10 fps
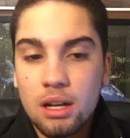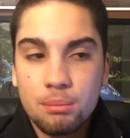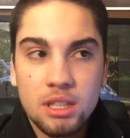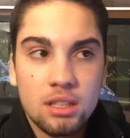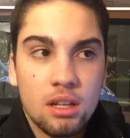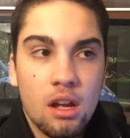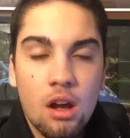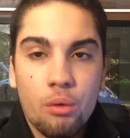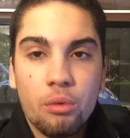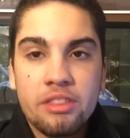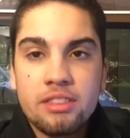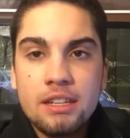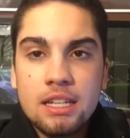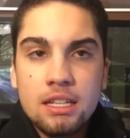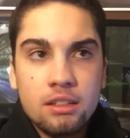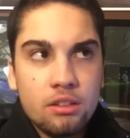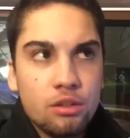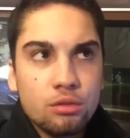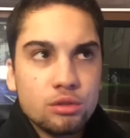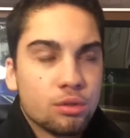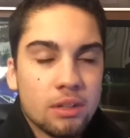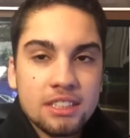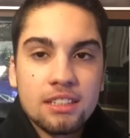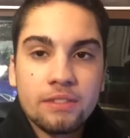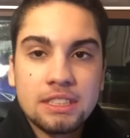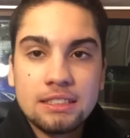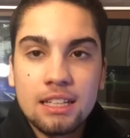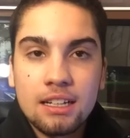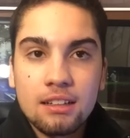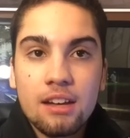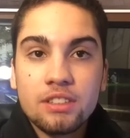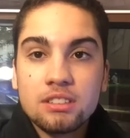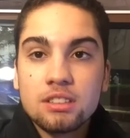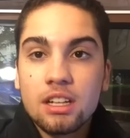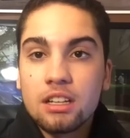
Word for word: I mean, with the new 2017 911s,